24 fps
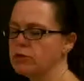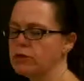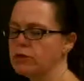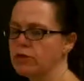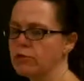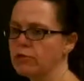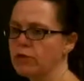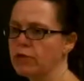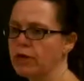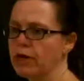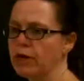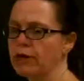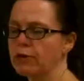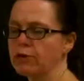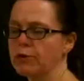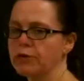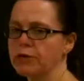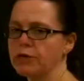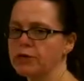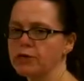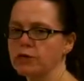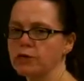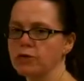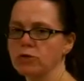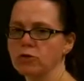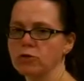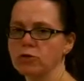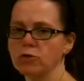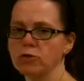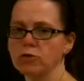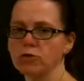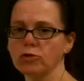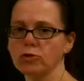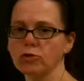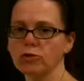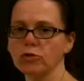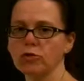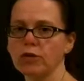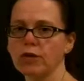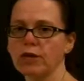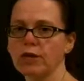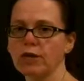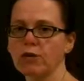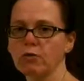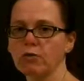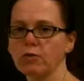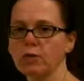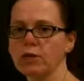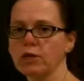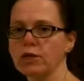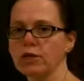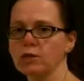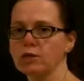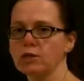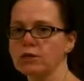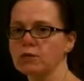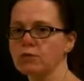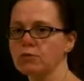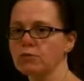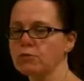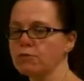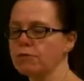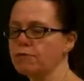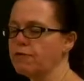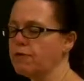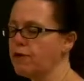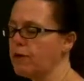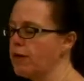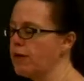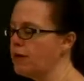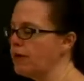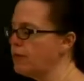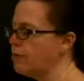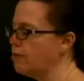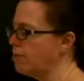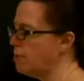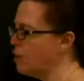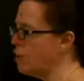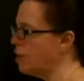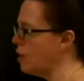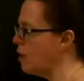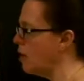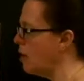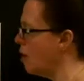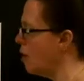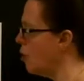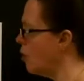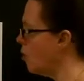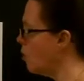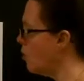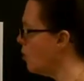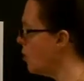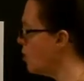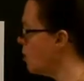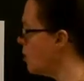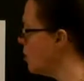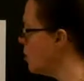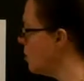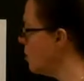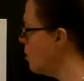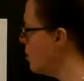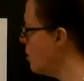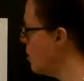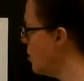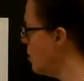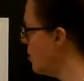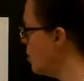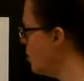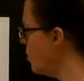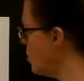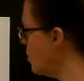We'll add our integers so that we can simplify and be working with